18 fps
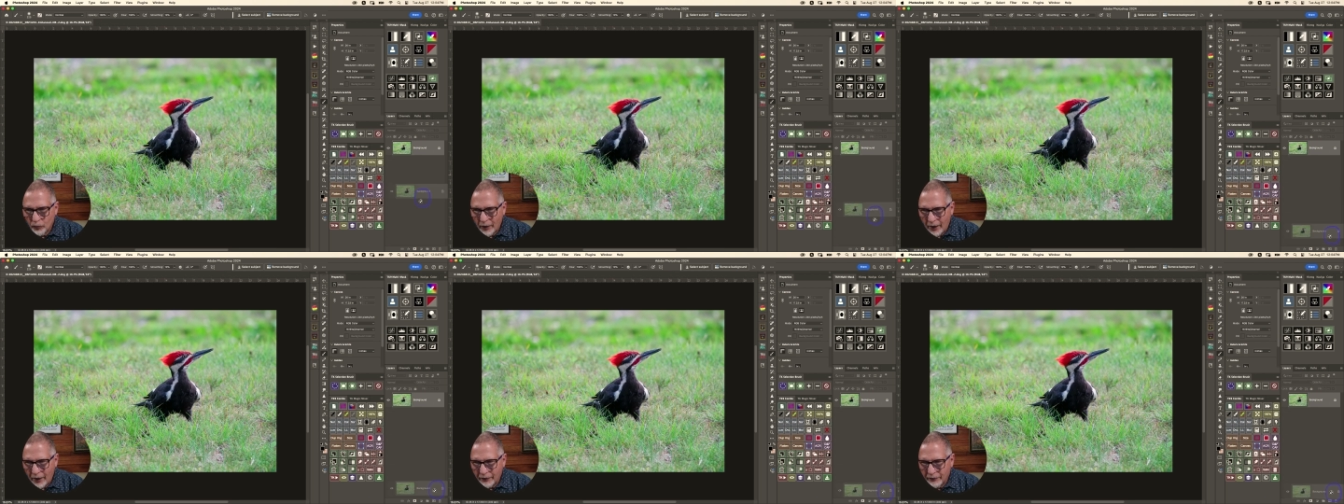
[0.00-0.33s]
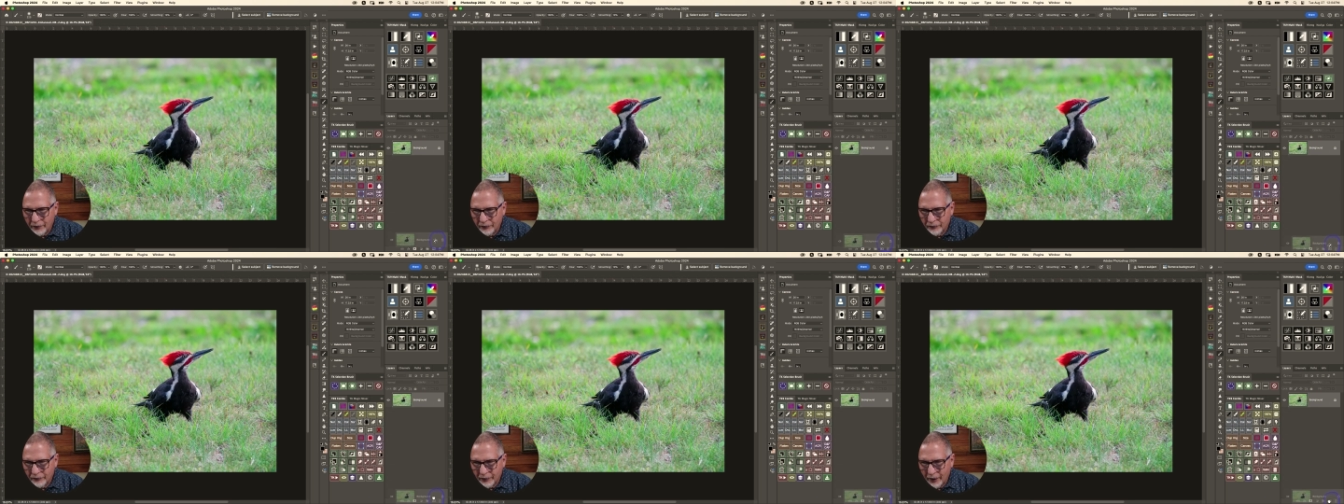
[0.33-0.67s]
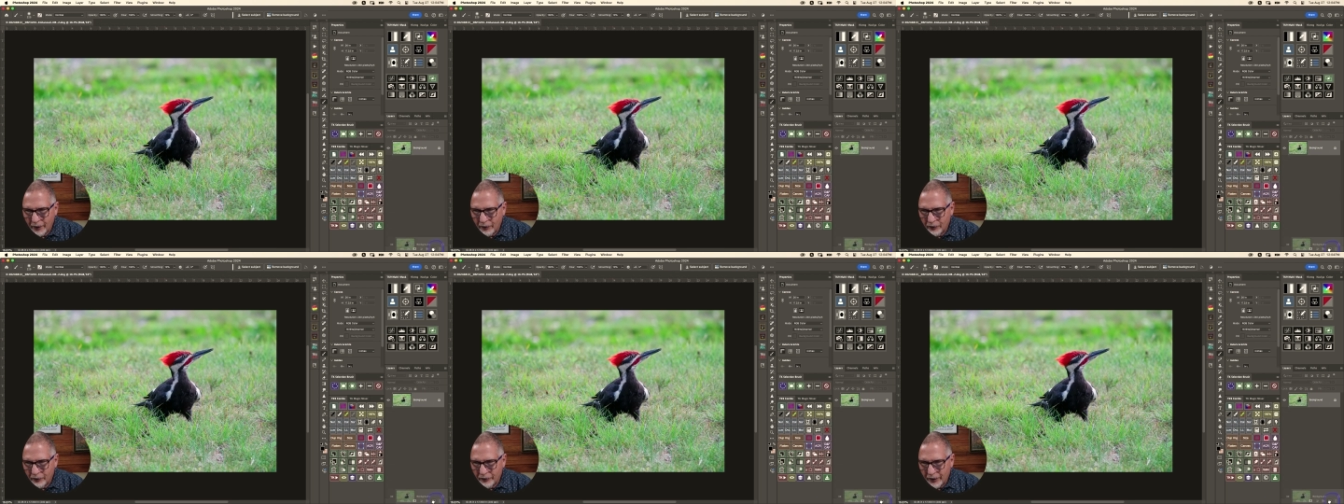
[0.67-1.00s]
dragged this
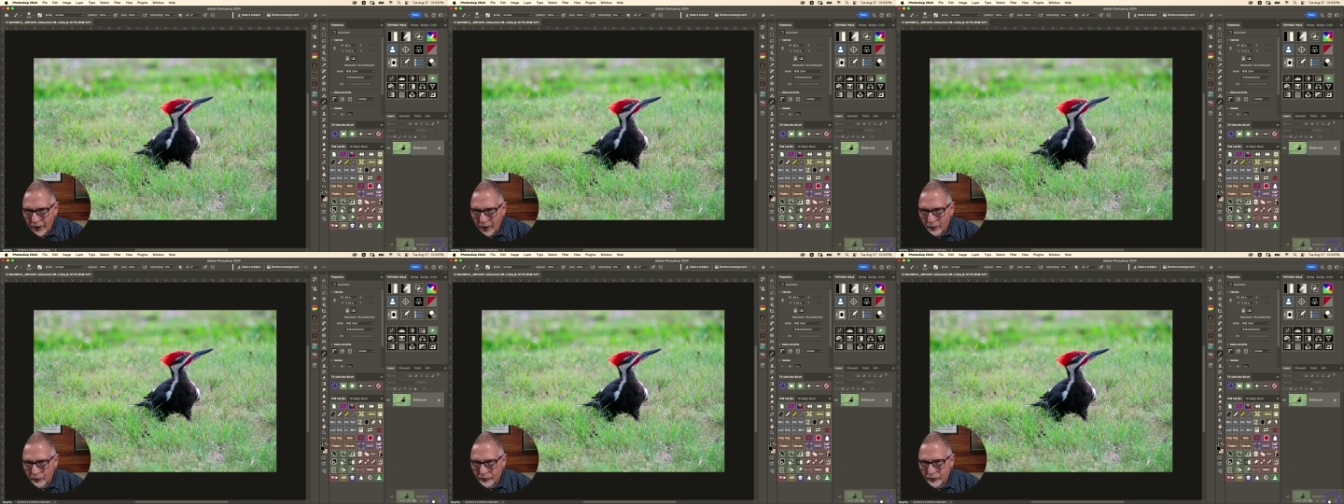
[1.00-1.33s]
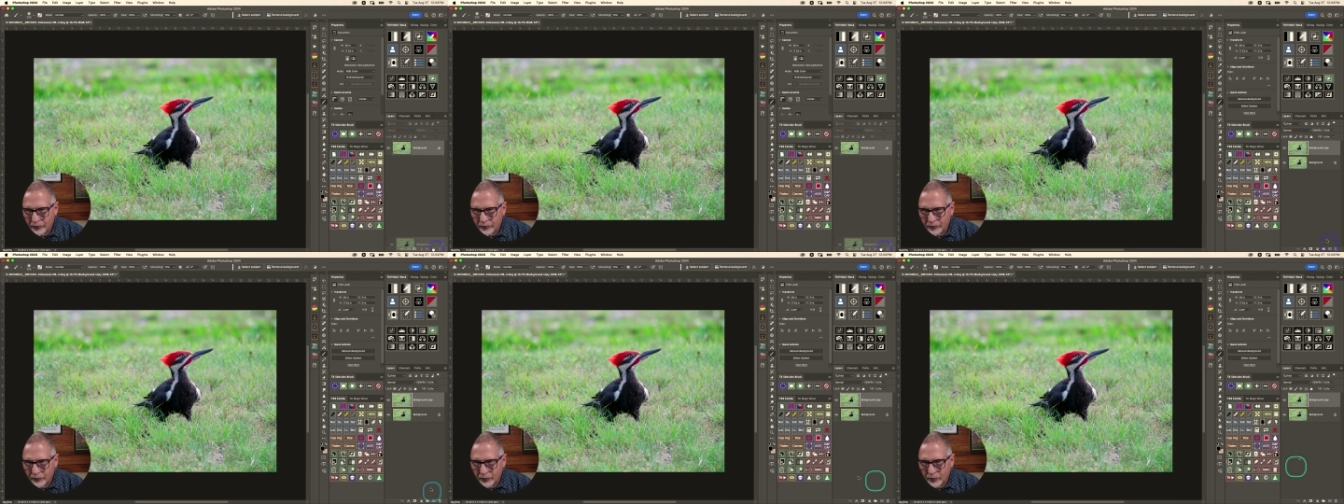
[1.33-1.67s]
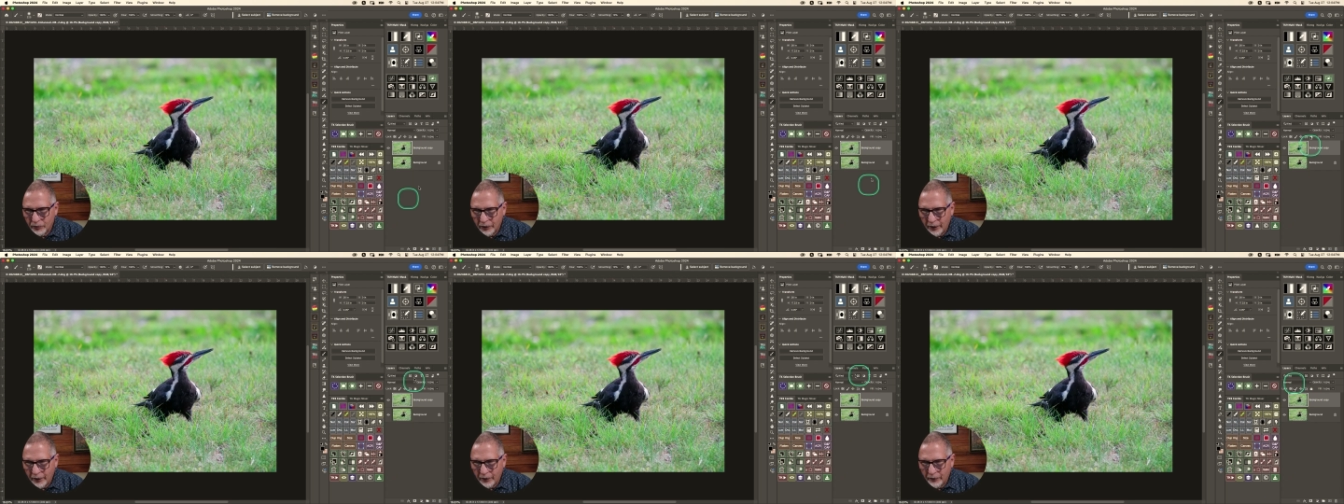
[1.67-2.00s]
layer down to a
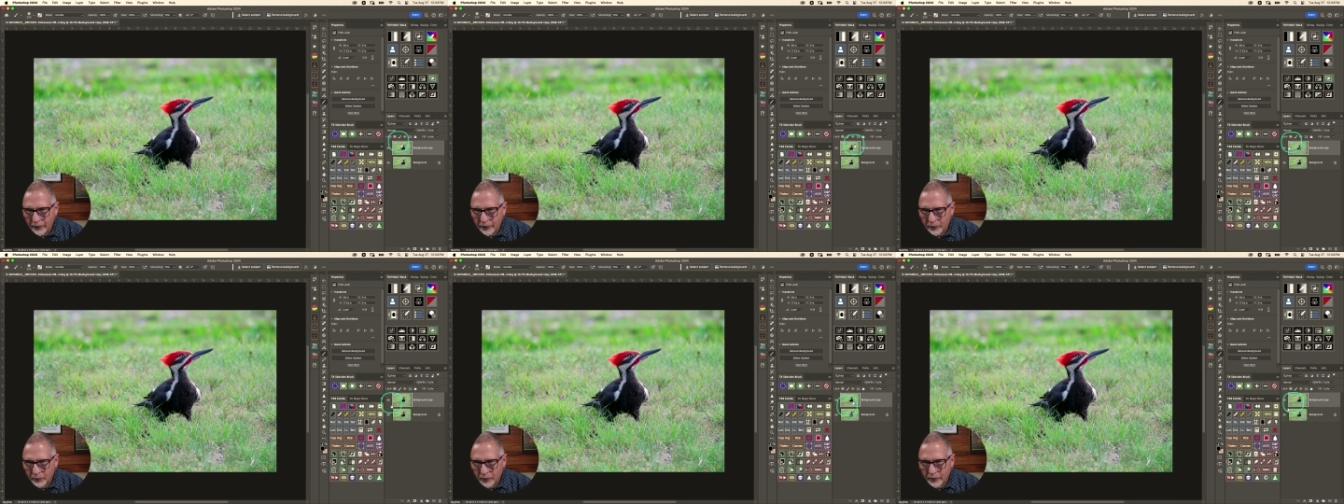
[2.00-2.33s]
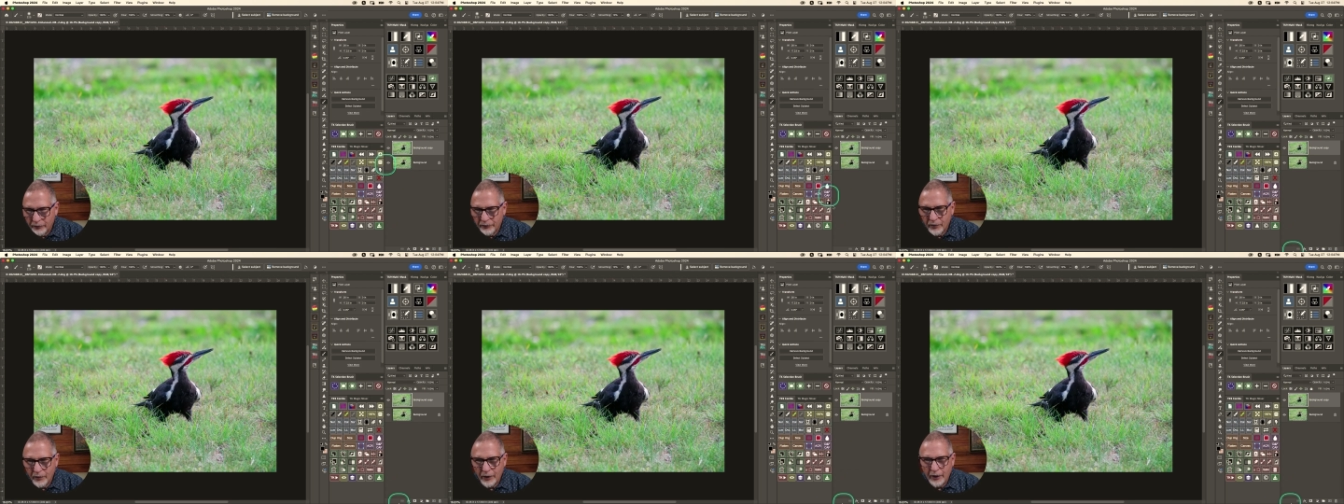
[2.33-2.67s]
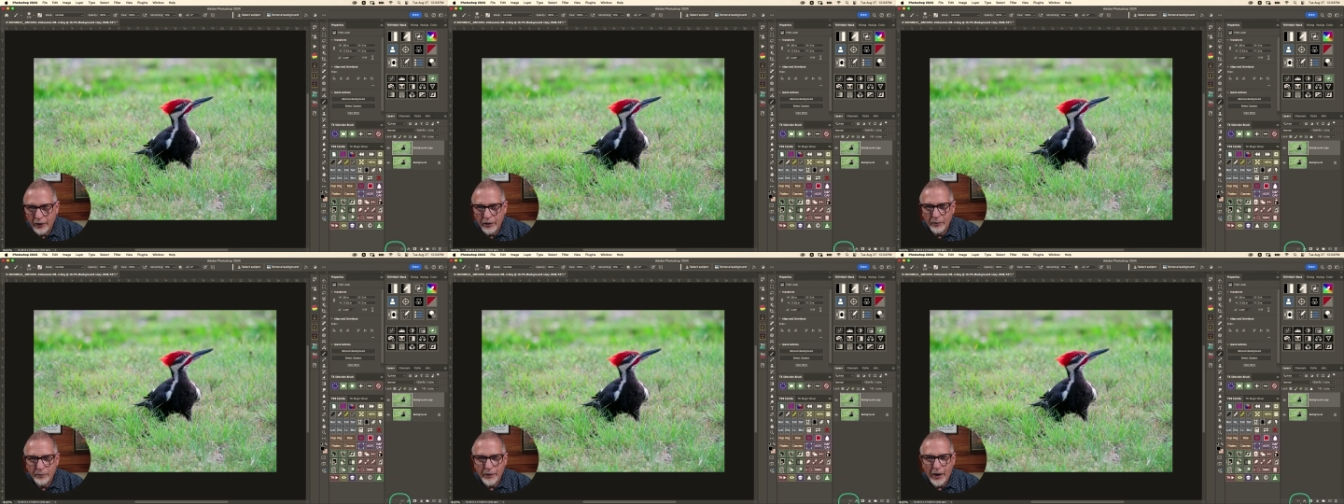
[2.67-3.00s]
new layer, and it would have
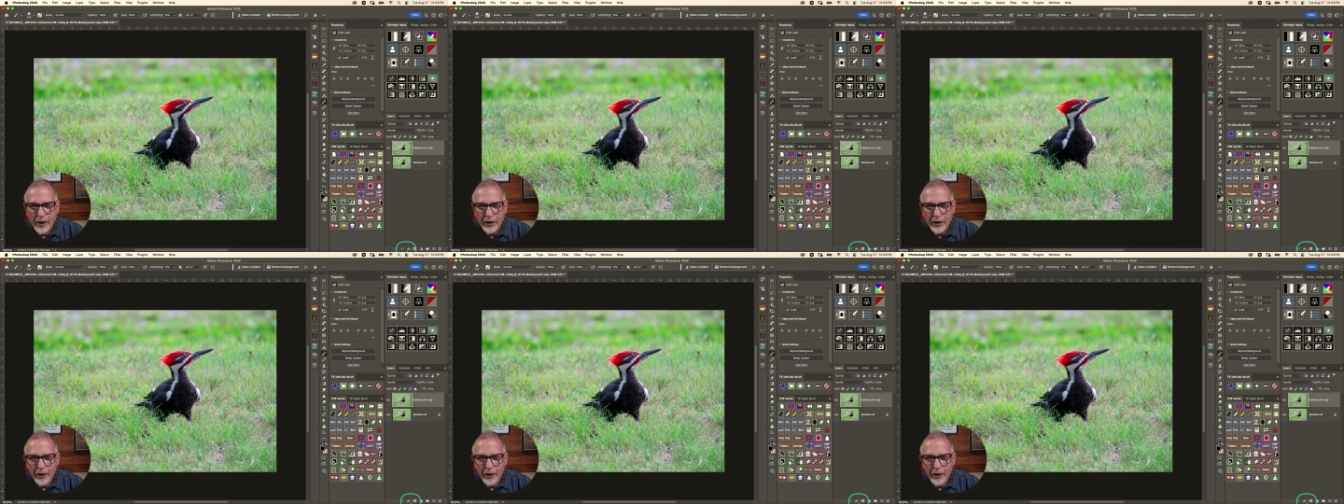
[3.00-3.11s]
created a